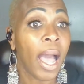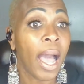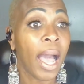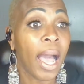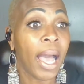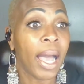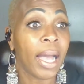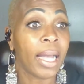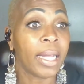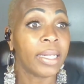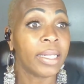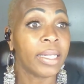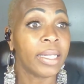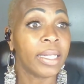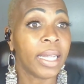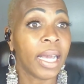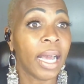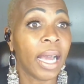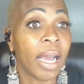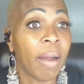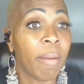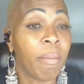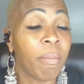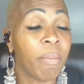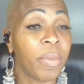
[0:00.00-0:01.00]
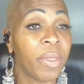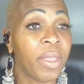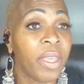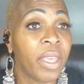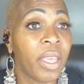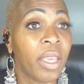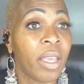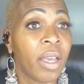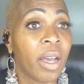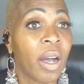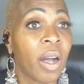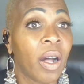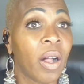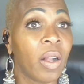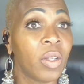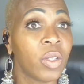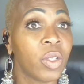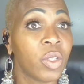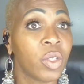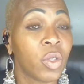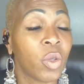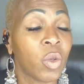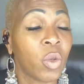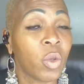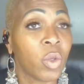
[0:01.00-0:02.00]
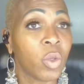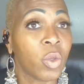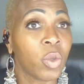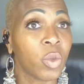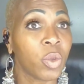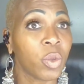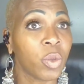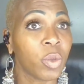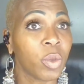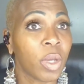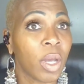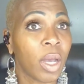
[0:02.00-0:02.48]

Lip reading: And they also